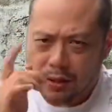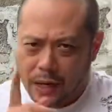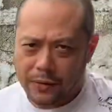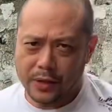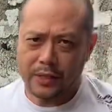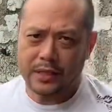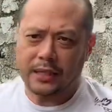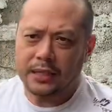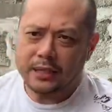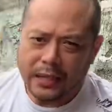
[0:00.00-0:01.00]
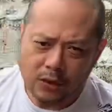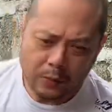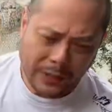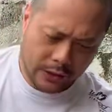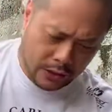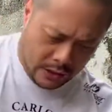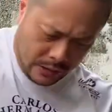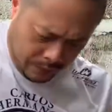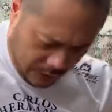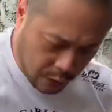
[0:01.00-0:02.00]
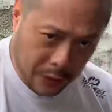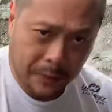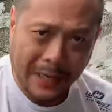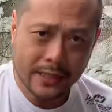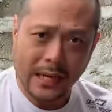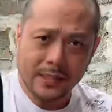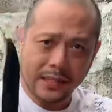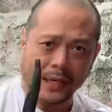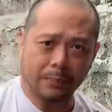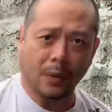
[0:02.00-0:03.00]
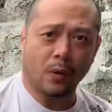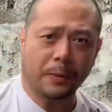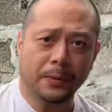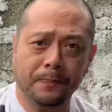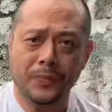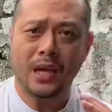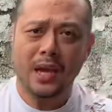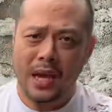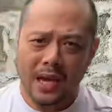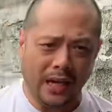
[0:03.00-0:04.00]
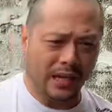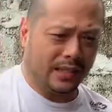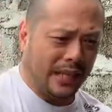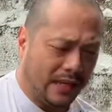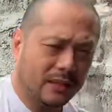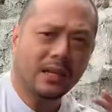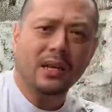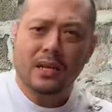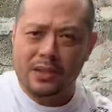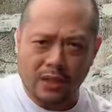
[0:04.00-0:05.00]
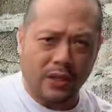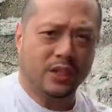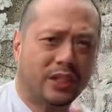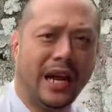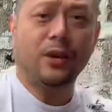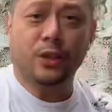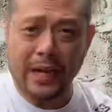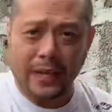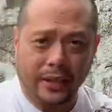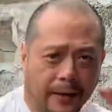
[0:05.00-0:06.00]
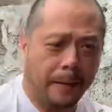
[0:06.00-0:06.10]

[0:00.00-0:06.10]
now 30 seconds, I switch my stance, I get my weapon, and I start shadow shanking.